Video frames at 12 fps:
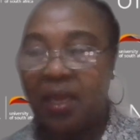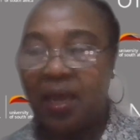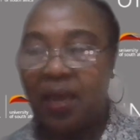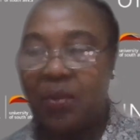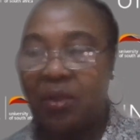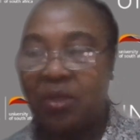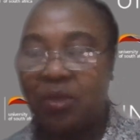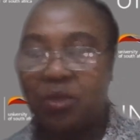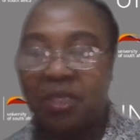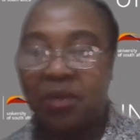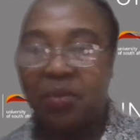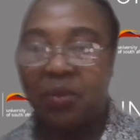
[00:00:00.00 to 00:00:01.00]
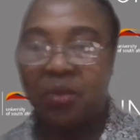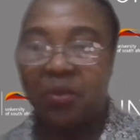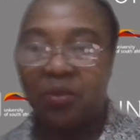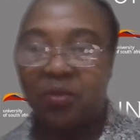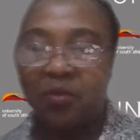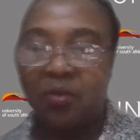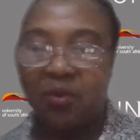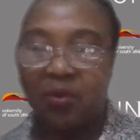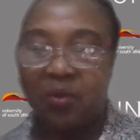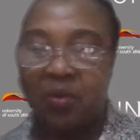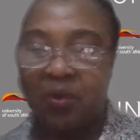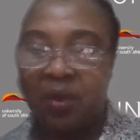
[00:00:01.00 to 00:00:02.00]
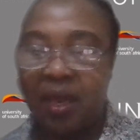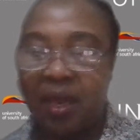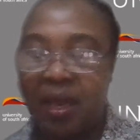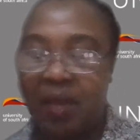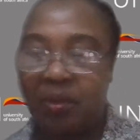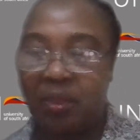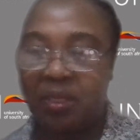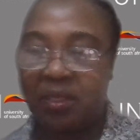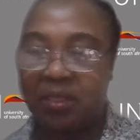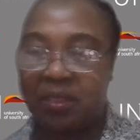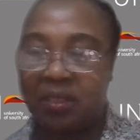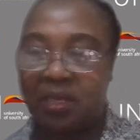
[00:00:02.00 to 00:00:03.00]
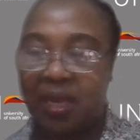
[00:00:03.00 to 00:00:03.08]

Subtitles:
I want to share with you for a hypothesis.